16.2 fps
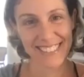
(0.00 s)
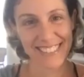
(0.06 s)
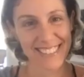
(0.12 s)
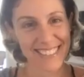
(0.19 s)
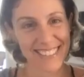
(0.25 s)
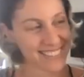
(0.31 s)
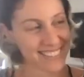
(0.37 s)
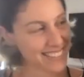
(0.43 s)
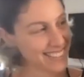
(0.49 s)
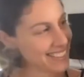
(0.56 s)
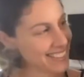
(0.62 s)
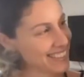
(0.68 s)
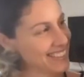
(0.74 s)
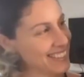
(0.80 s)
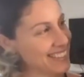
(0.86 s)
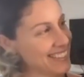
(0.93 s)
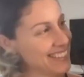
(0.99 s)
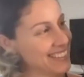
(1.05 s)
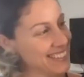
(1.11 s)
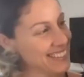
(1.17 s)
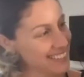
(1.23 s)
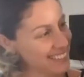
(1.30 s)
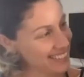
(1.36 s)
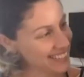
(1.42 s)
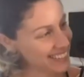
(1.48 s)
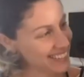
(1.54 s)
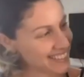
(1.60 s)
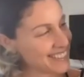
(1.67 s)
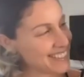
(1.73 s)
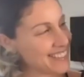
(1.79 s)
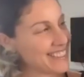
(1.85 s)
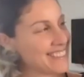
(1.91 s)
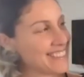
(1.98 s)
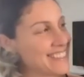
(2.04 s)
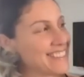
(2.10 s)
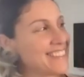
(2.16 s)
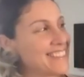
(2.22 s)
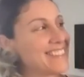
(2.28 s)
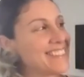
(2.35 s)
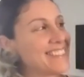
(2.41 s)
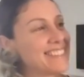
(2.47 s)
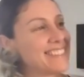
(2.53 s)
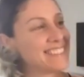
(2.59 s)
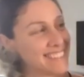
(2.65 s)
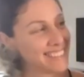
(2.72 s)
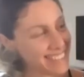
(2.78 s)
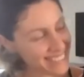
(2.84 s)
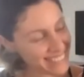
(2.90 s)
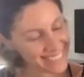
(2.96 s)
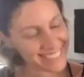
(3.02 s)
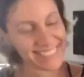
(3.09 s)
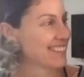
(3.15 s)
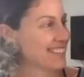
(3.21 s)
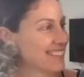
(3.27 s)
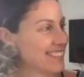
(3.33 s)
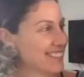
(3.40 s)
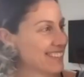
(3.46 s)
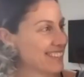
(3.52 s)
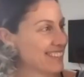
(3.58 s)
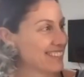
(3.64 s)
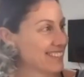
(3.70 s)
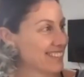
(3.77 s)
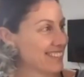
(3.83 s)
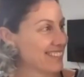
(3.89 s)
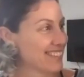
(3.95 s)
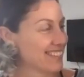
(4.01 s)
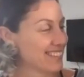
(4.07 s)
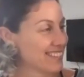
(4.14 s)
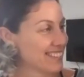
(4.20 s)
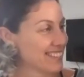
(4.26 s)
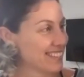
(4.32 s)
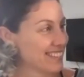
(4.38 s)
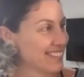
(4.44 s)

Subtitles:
The person shown says nothing.